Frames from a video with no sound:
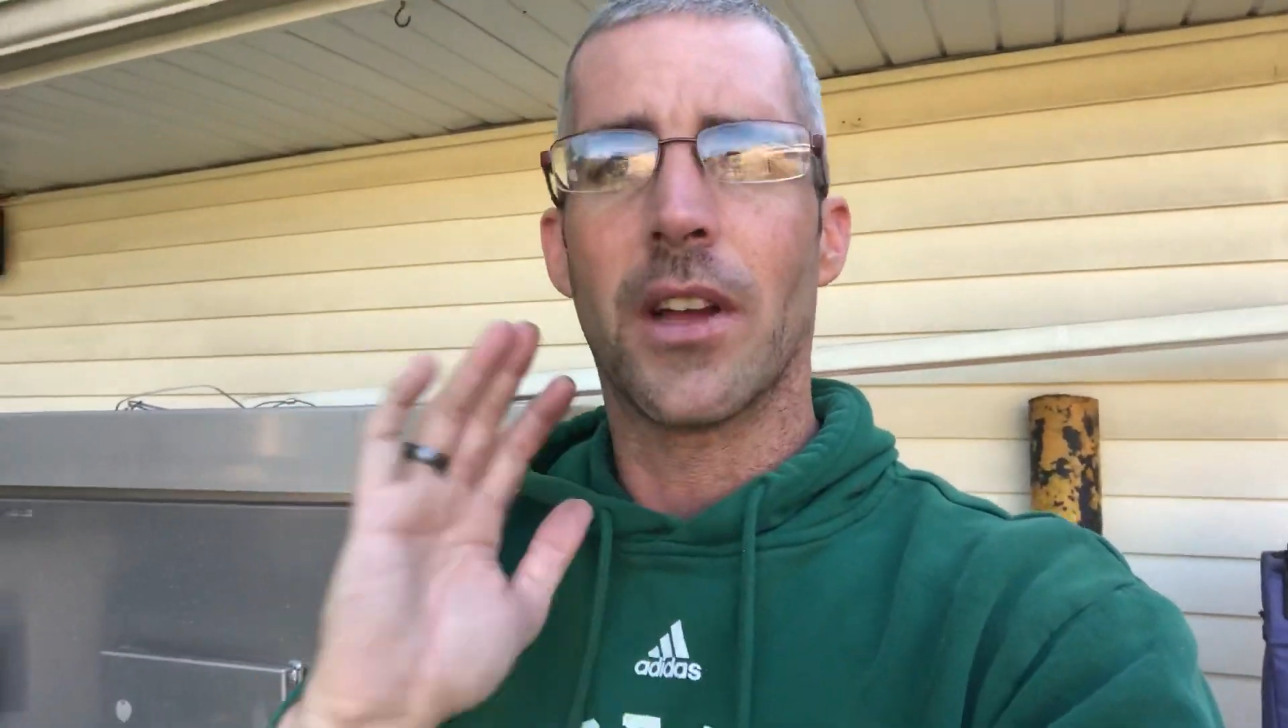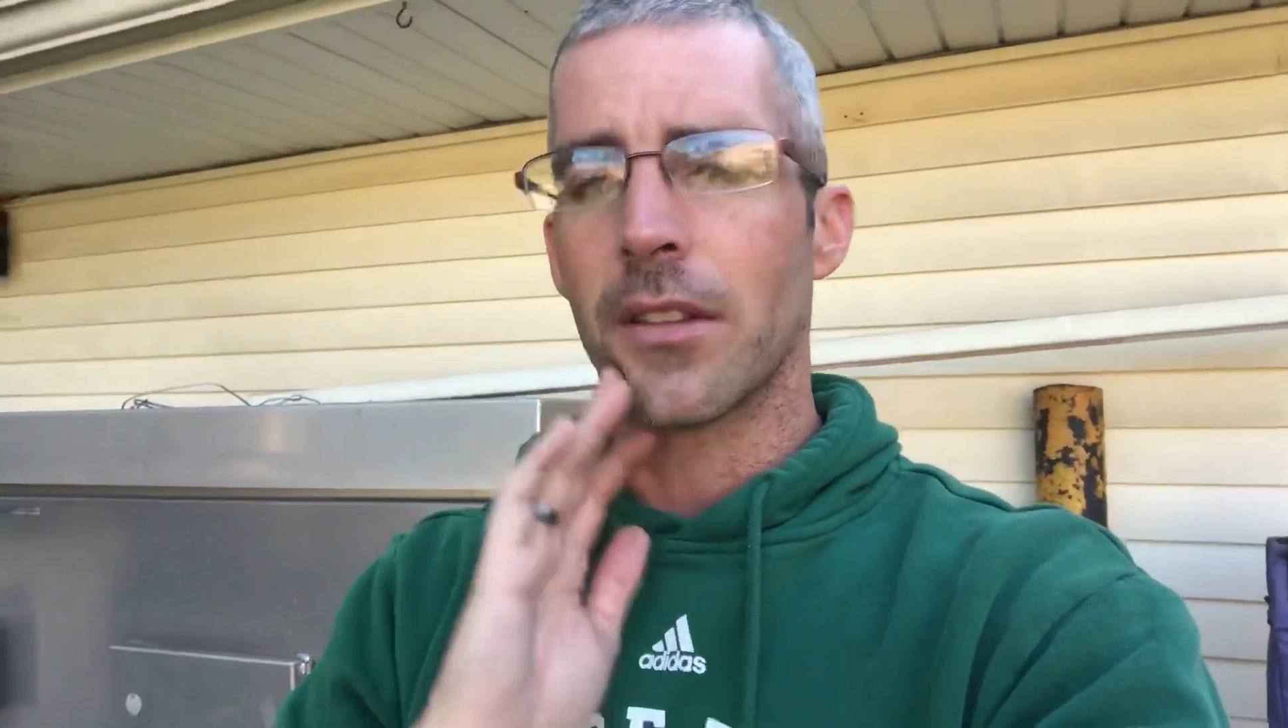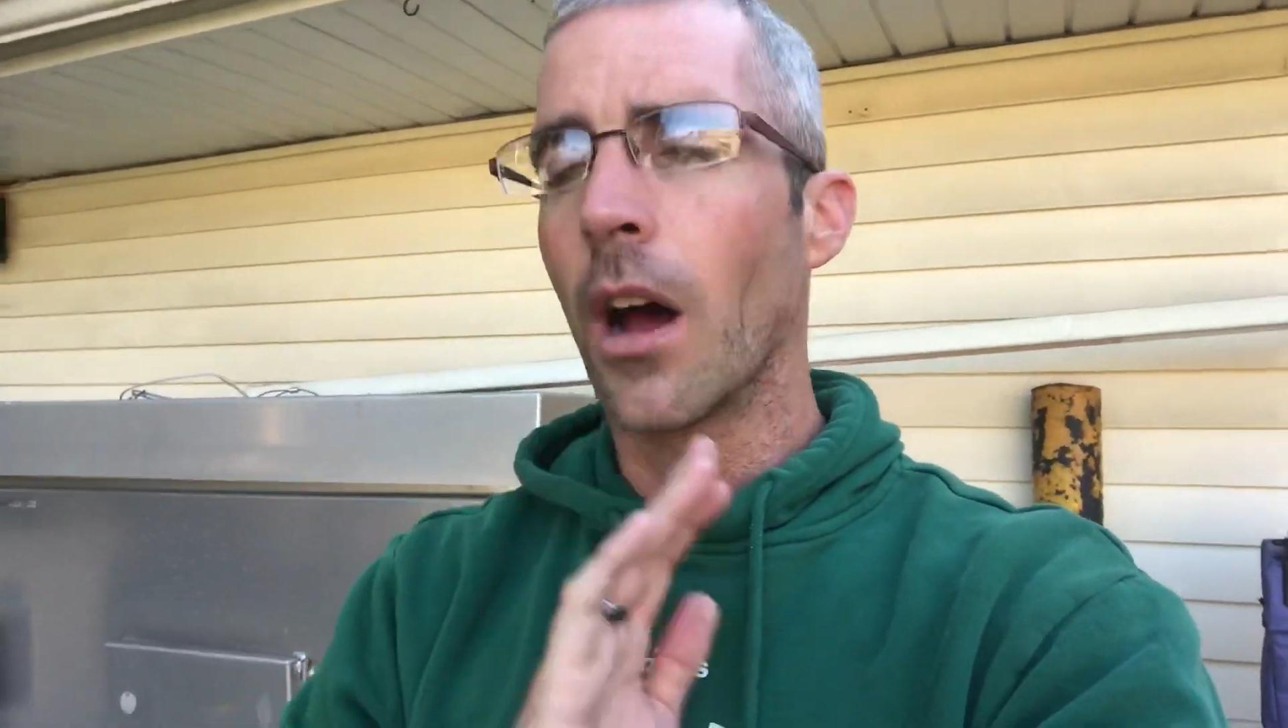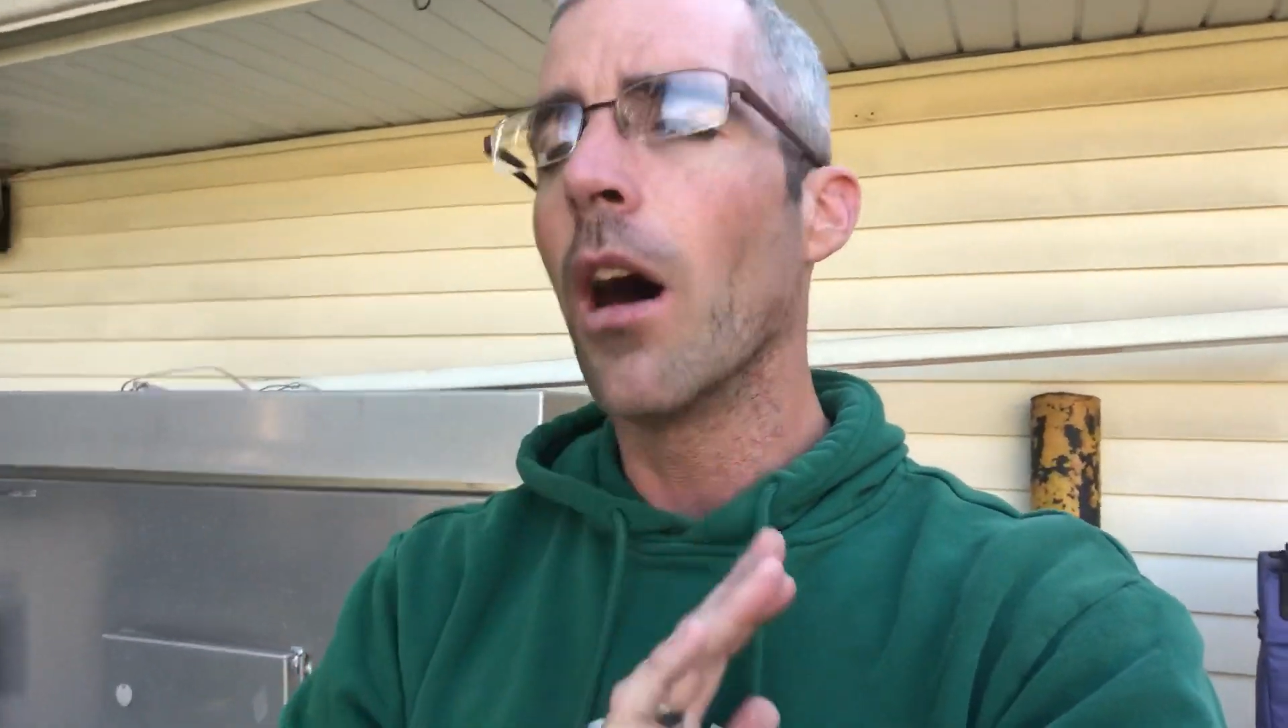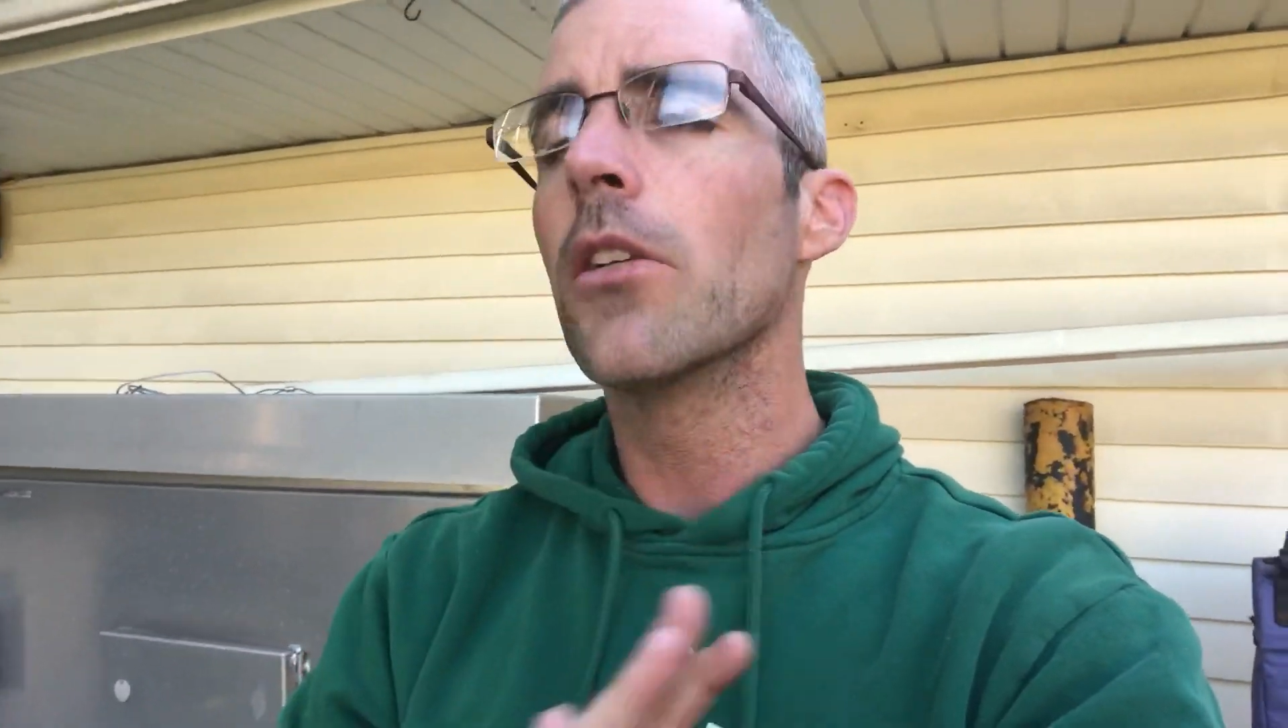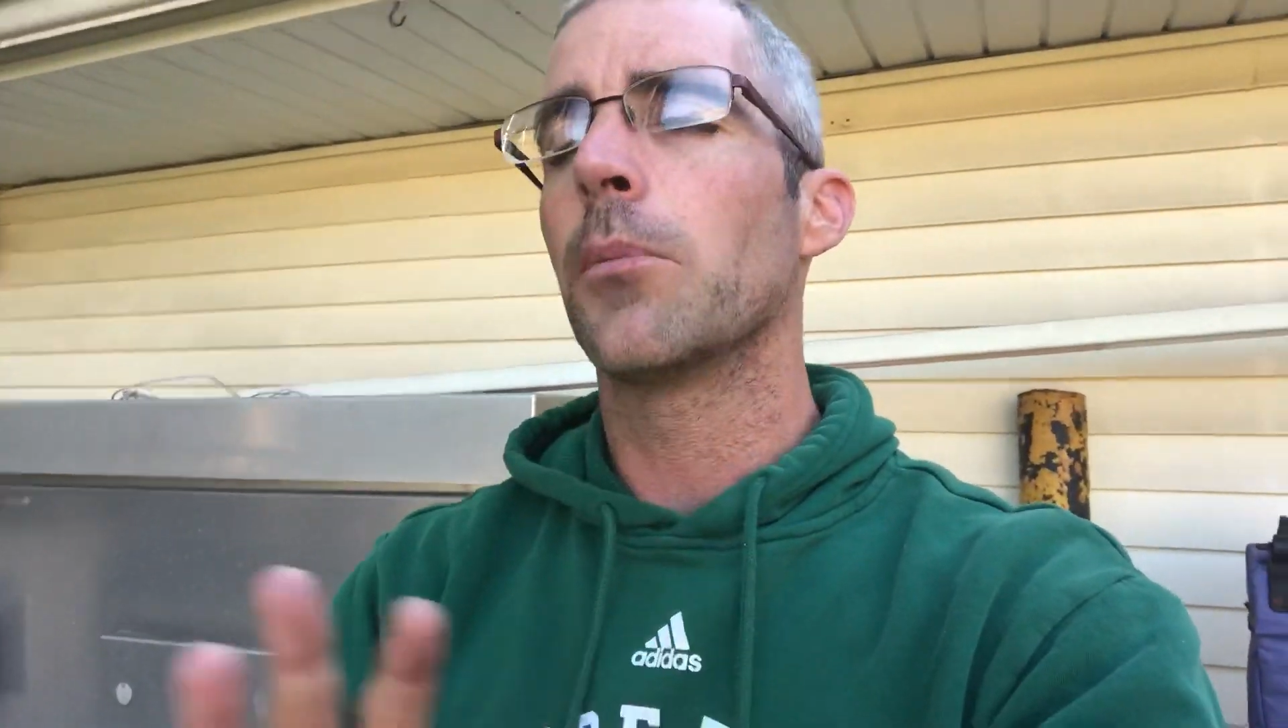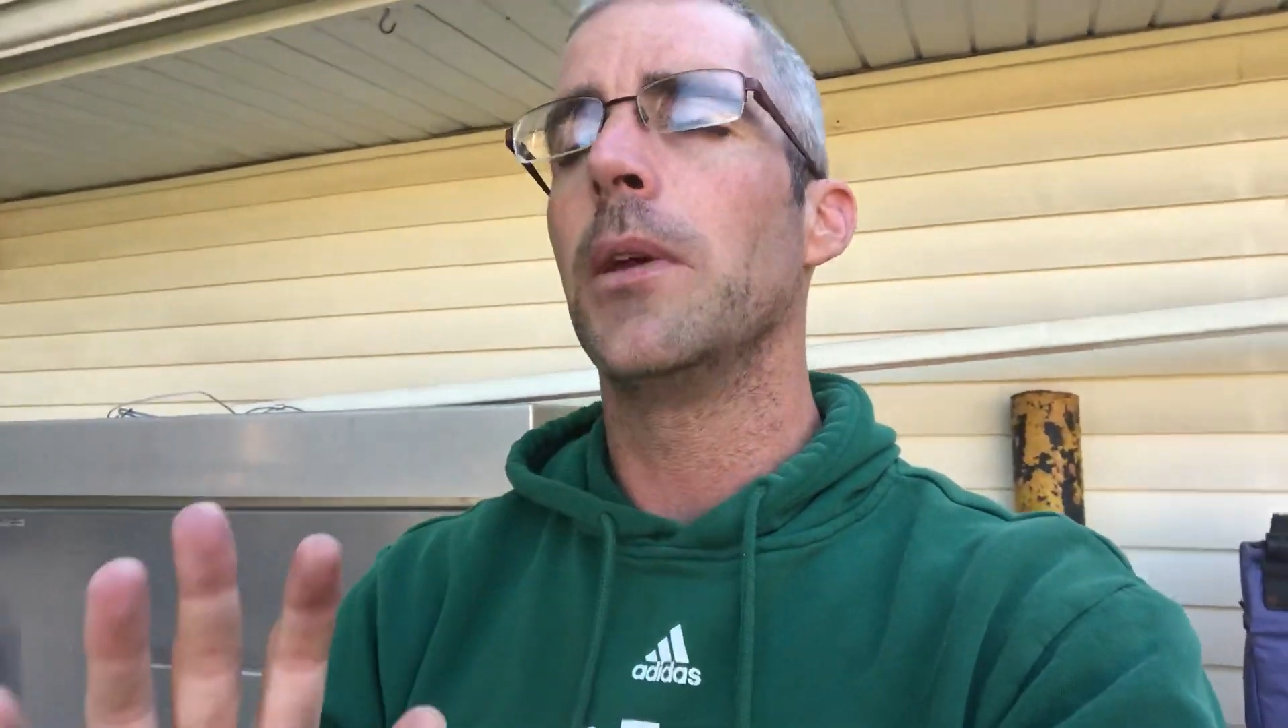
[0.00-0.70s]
a ton of